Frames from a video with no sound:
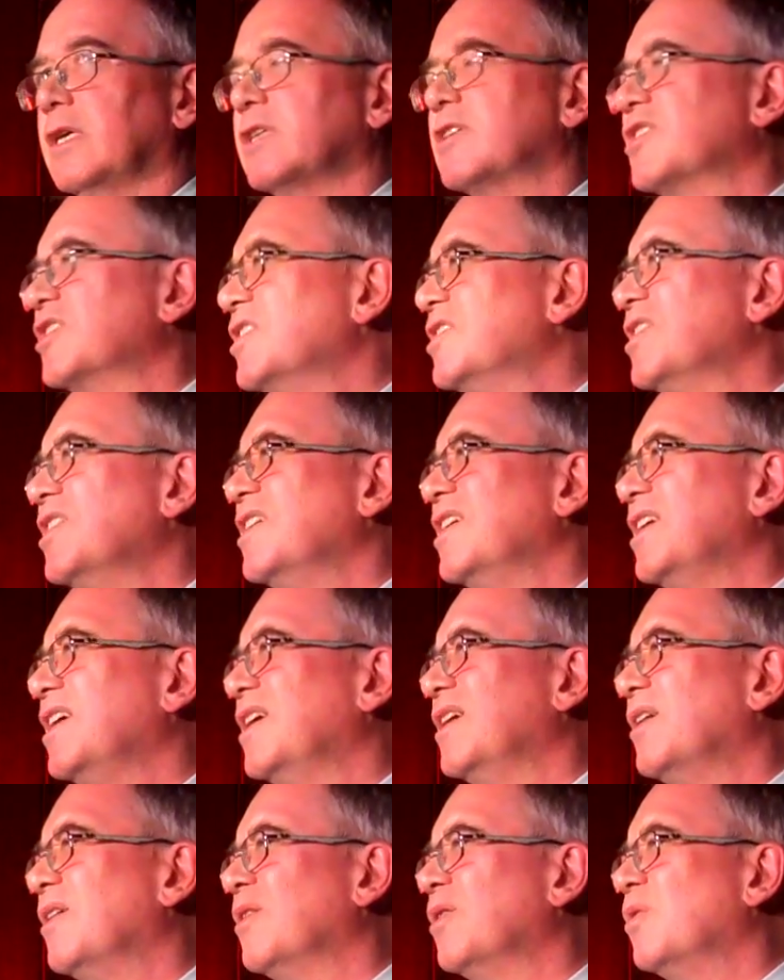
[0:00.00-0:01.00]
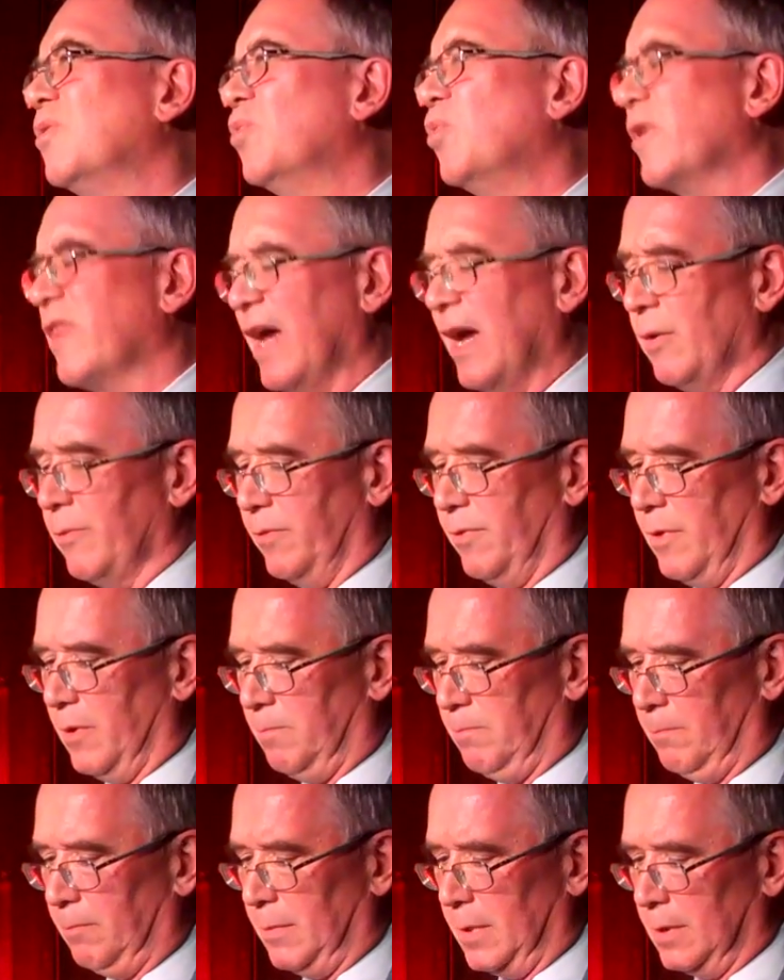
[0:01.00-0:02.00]
a city without
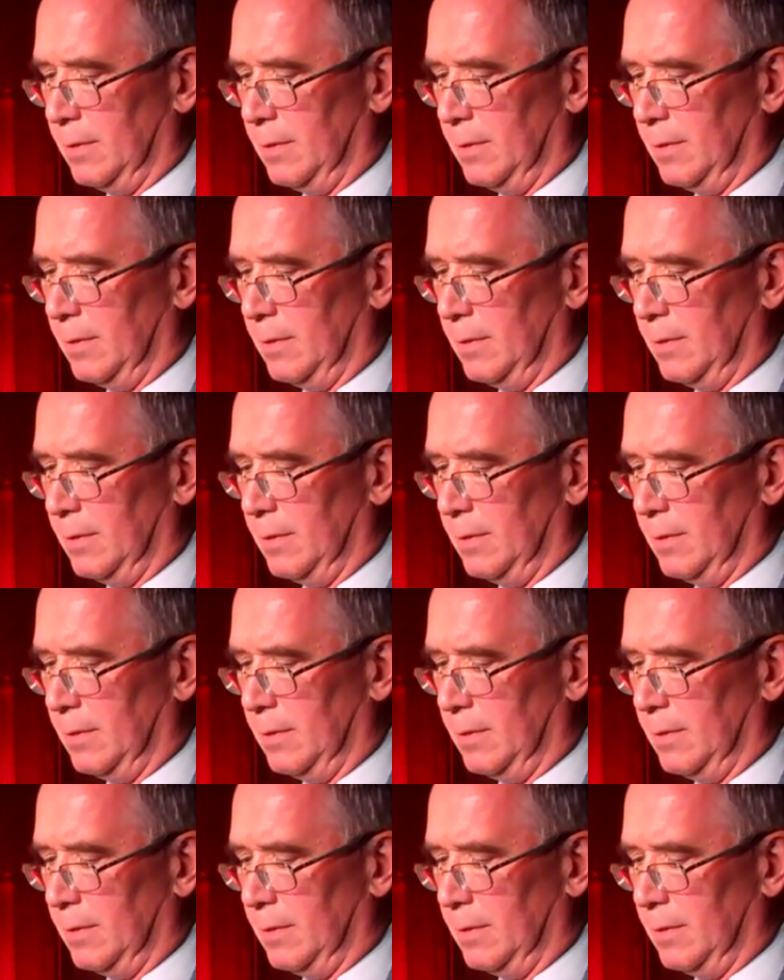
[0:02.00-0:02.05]
them.